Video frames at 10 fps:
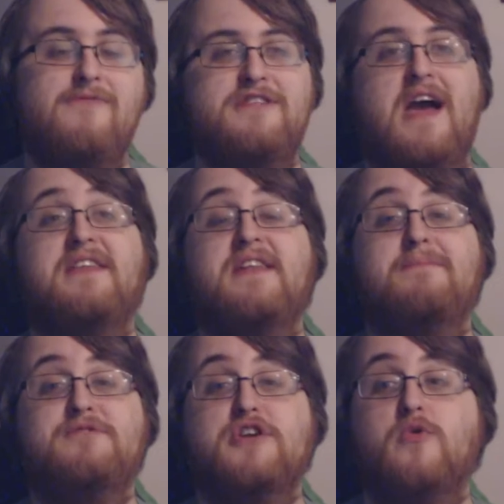which had an
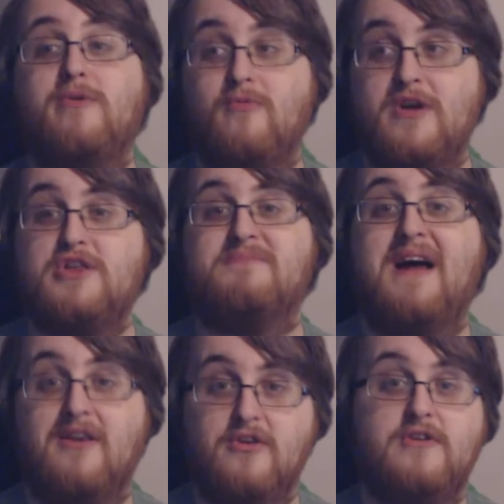episode in which
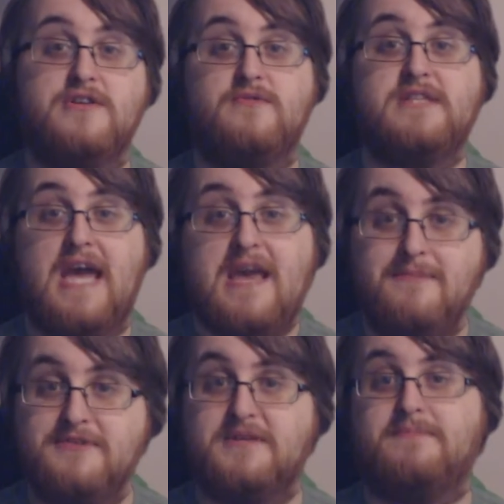Matt Lucas was
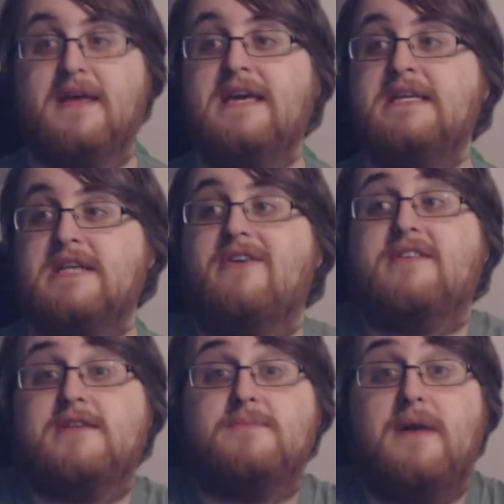able to play his
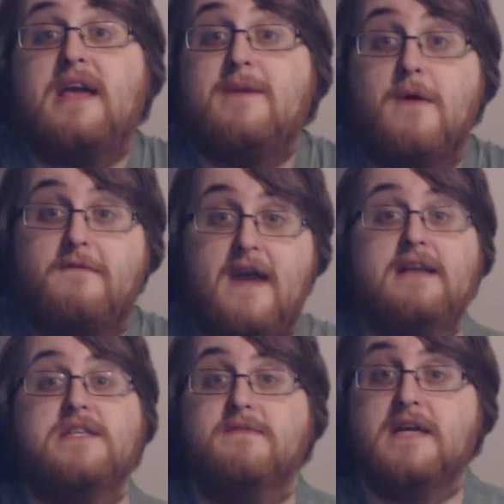character and to play him
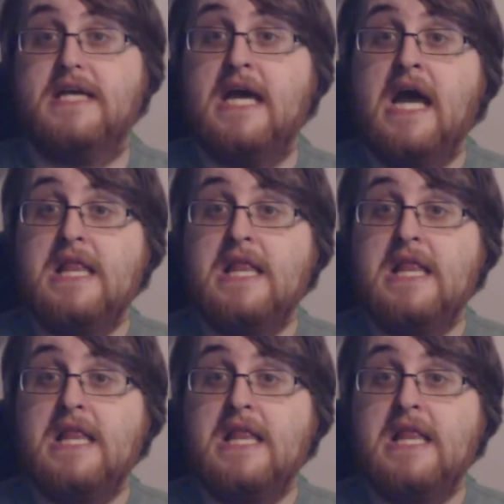effectively.